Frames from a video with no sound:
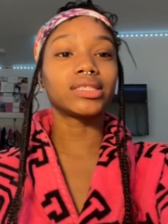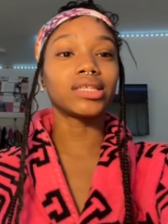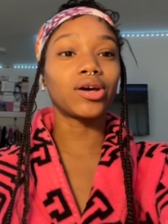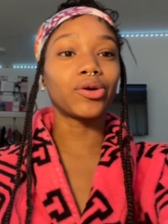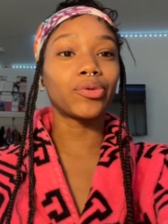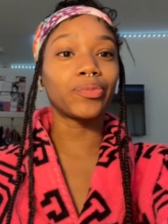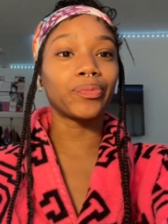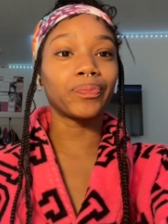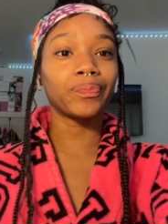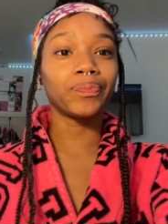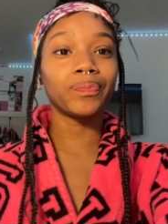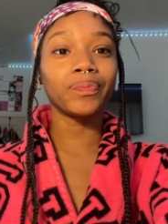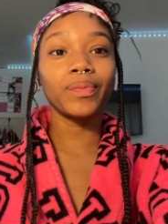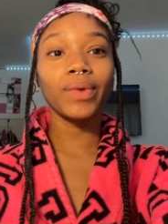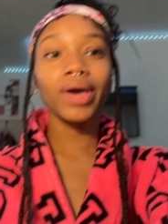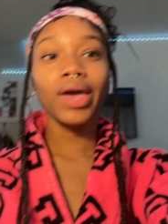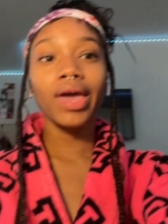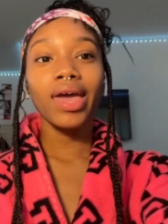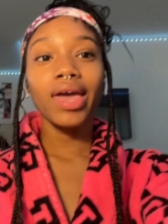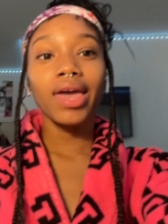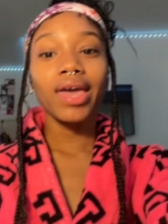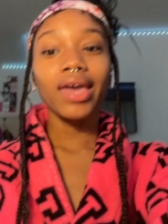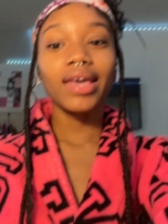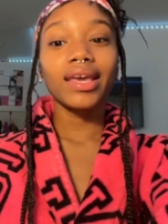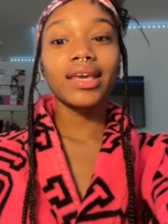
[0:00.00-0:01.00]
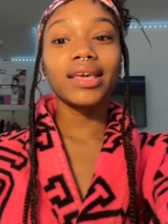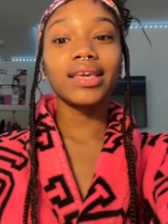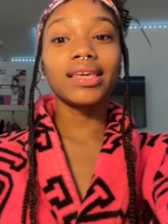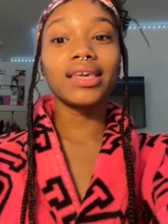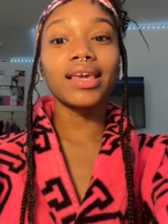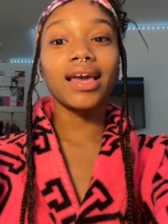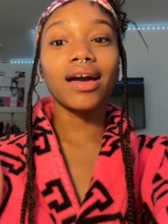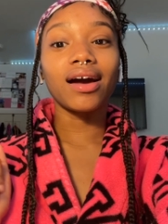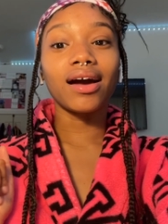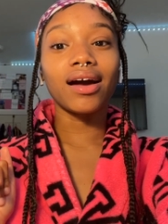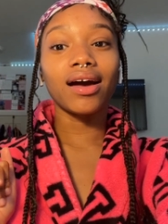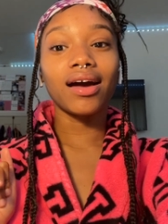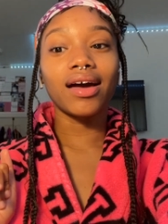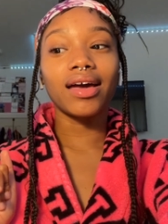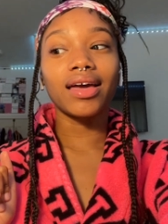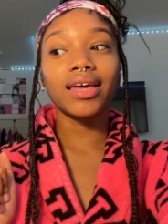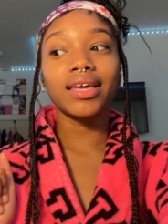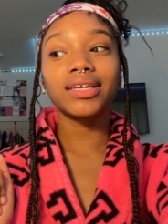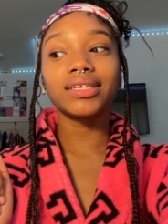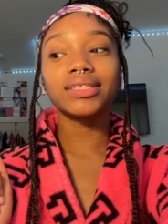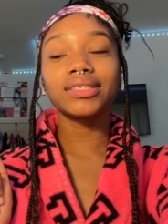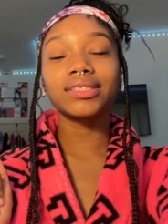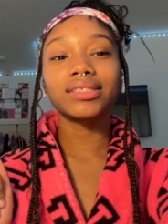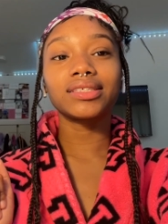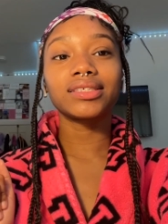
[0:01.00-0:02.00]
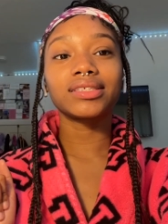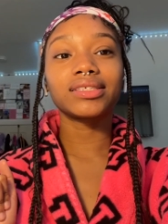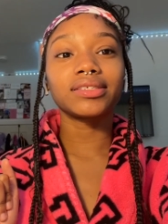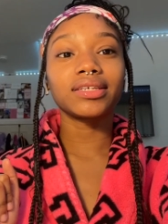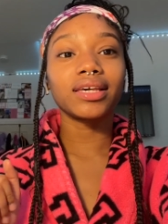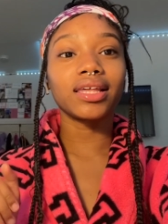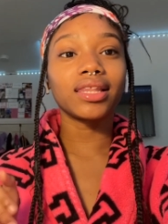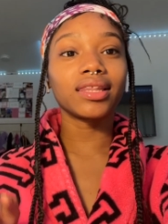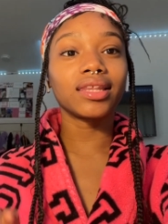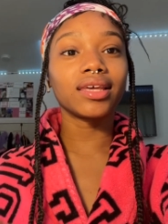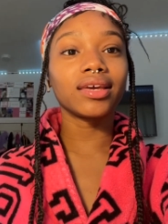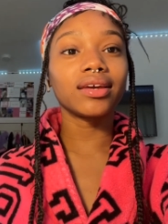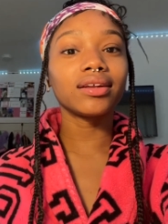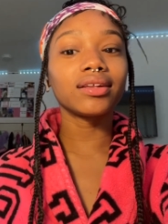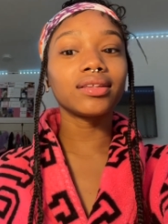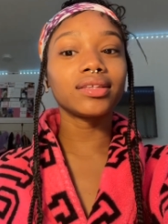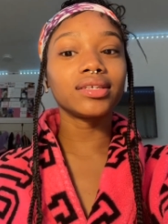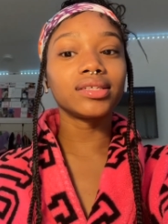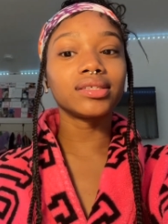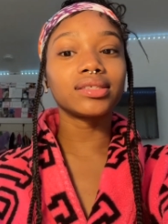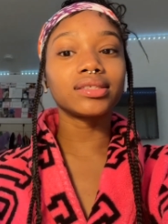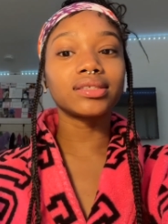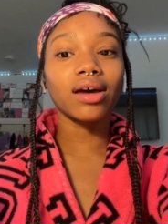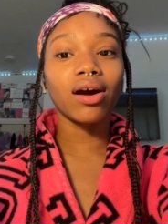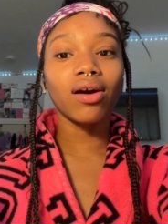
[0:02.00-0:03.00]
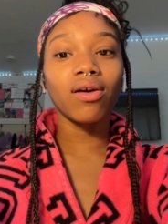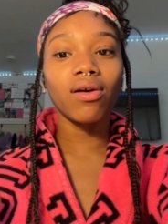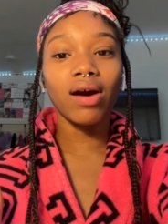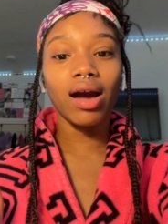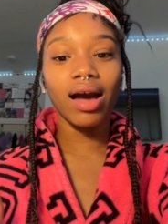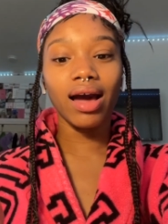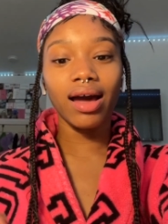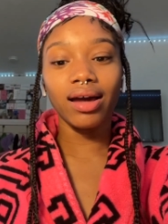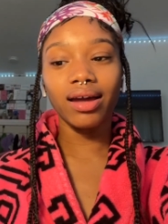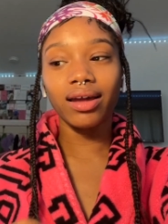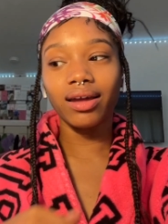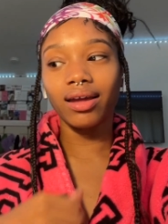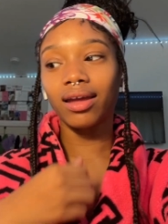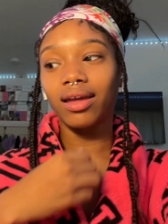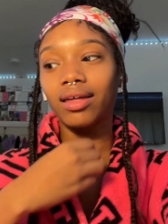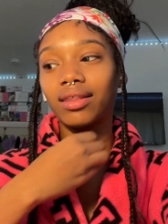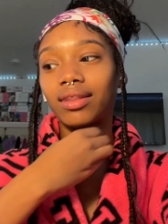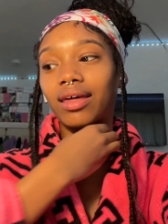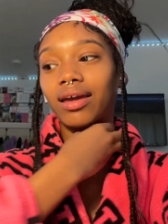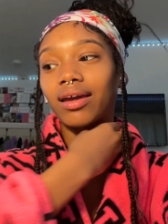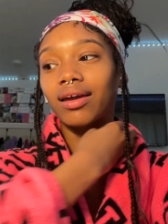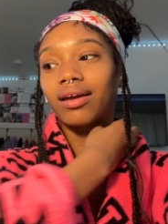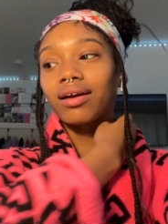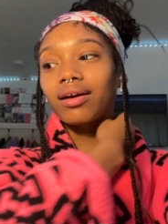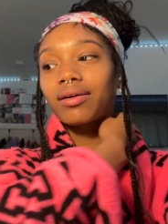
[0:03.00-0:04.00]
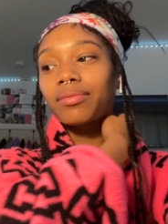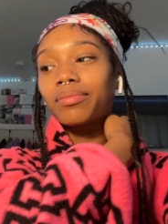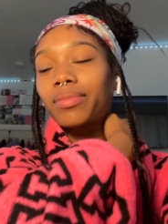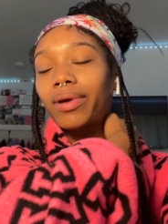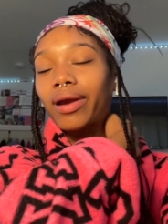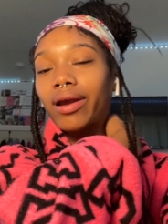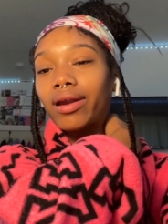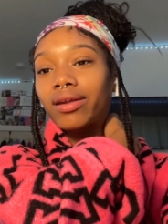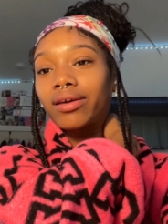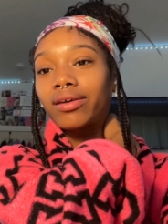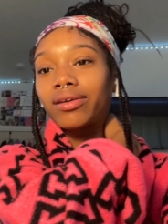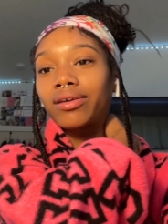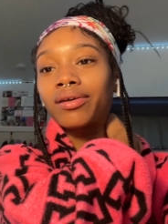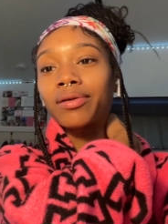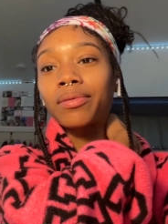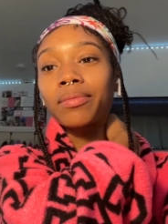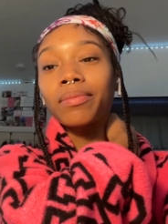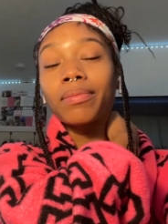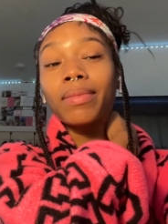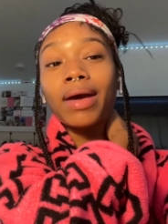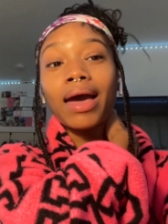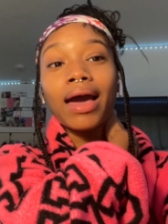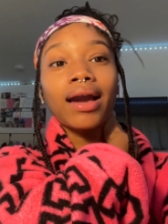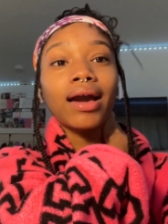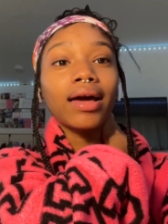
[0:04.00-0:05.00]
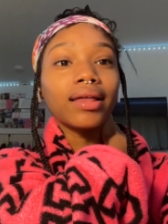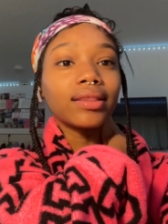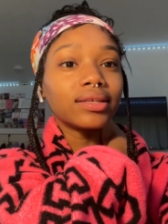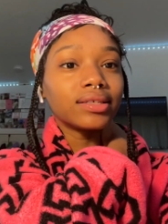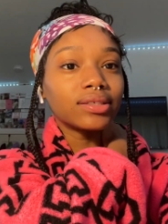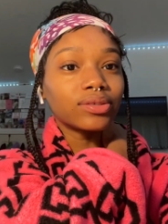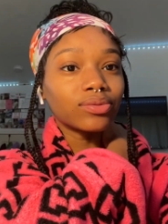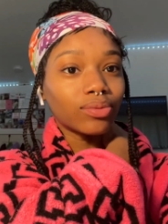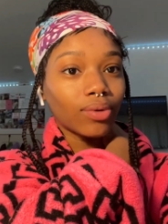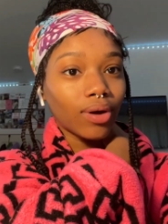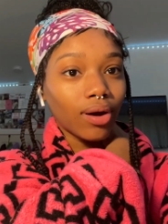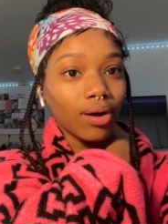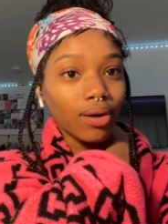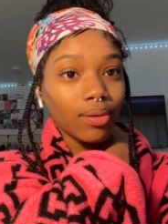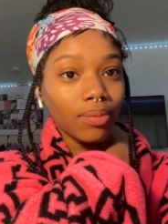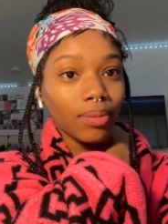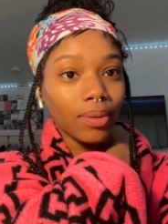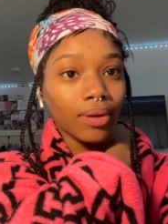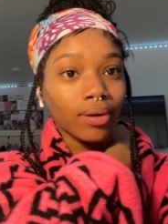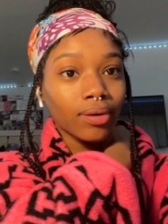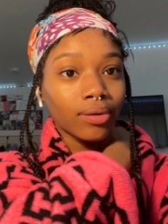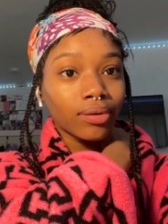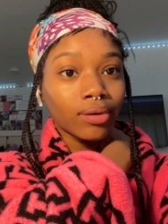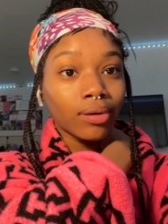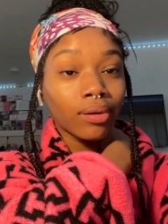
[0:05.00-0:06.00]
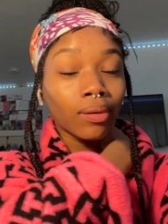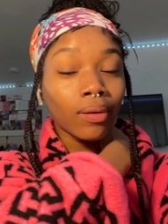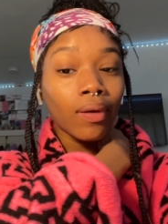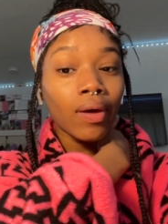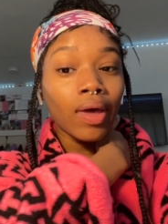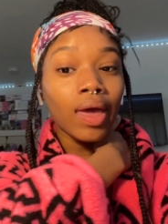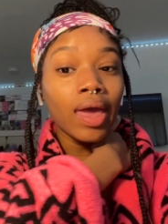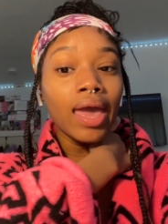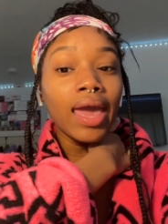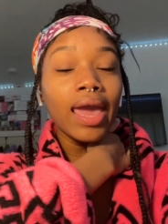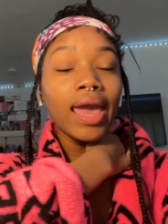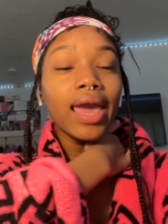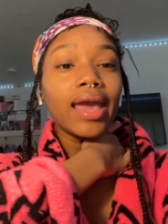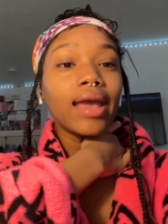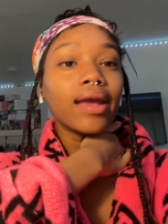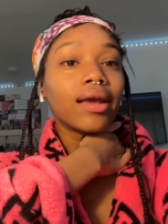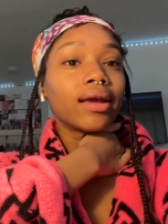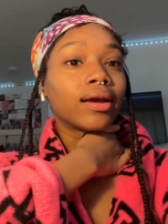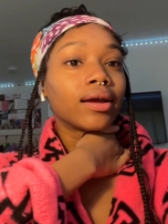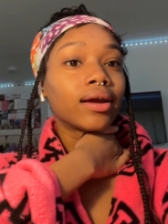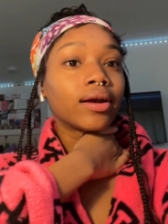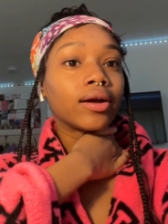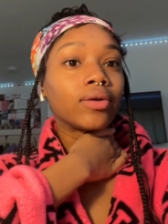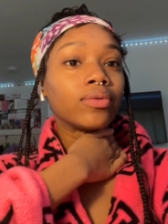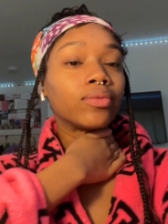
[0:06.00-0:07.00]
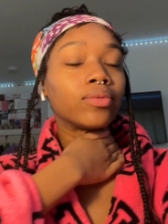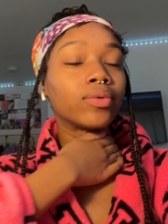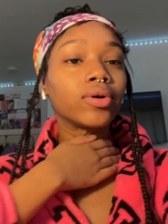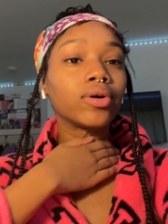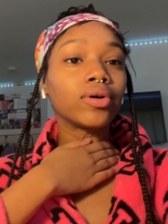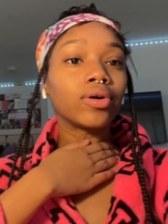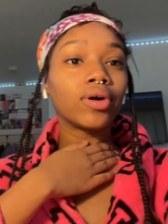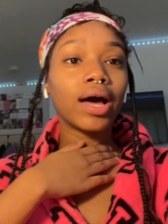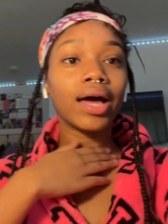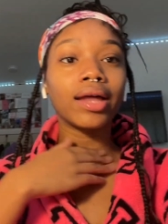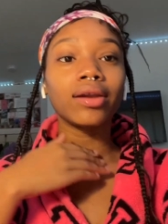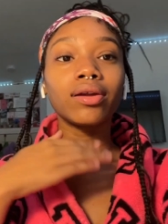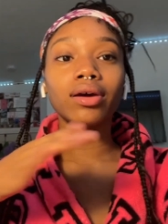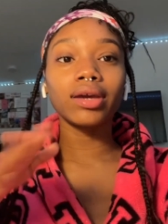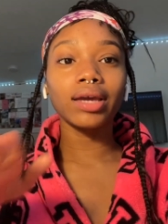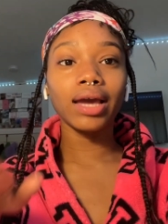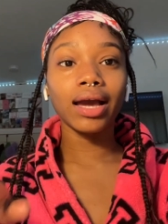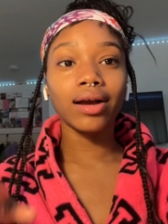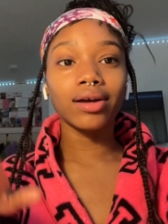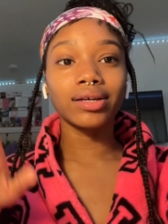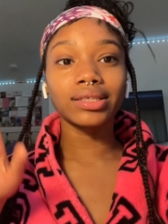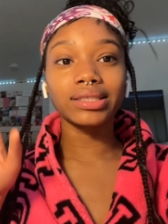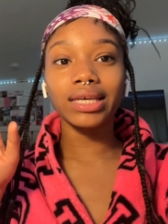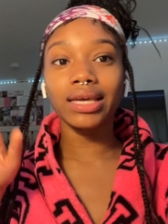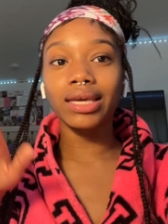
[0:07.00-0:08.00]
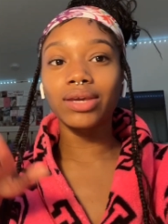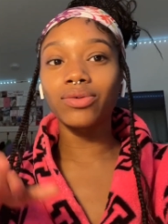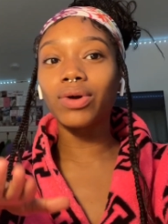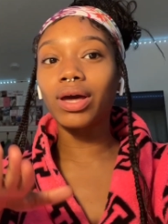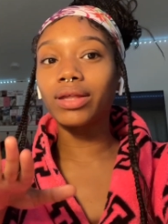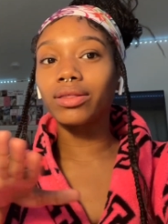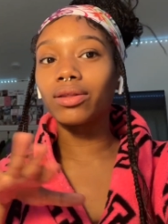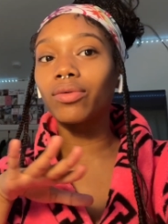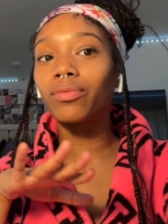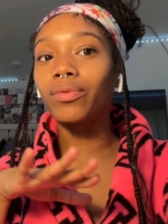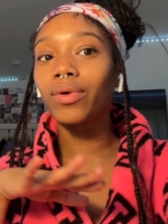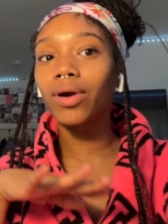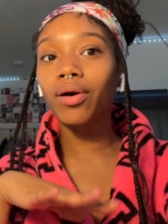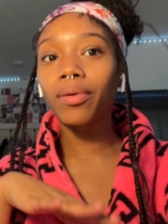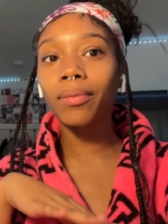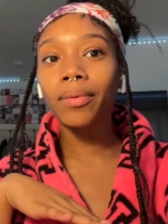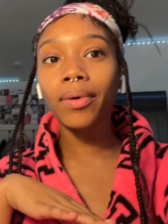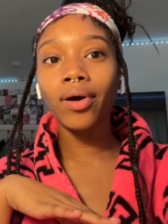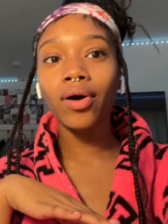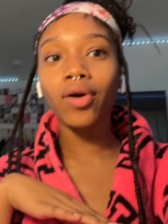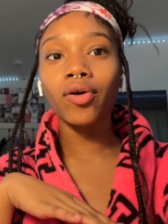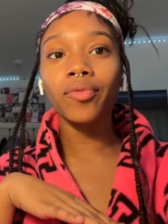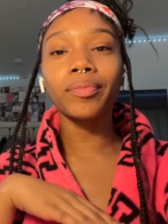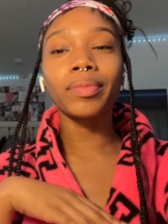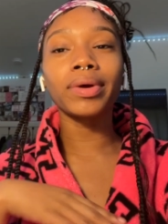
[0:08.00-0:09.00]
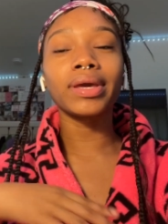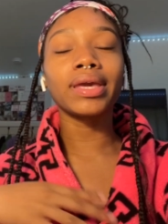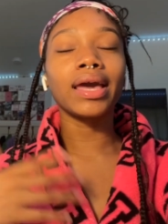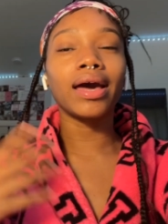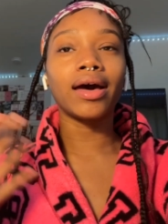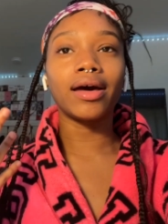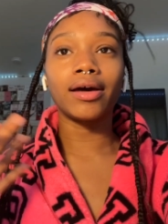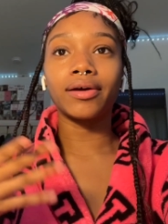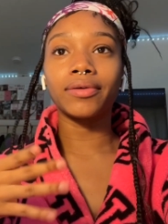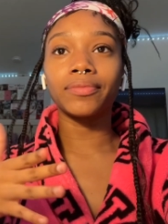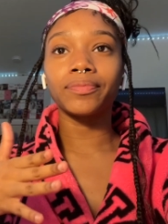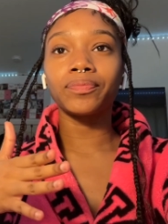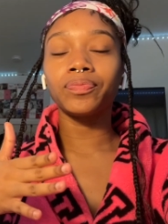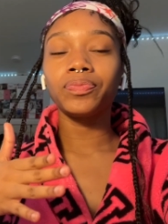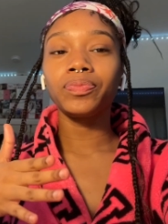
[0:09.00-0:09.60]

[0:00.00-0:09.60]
so yeah it's literally so hot like i'm burning up i got this robe on and well i know y'all gonna say you got the robe on but yeah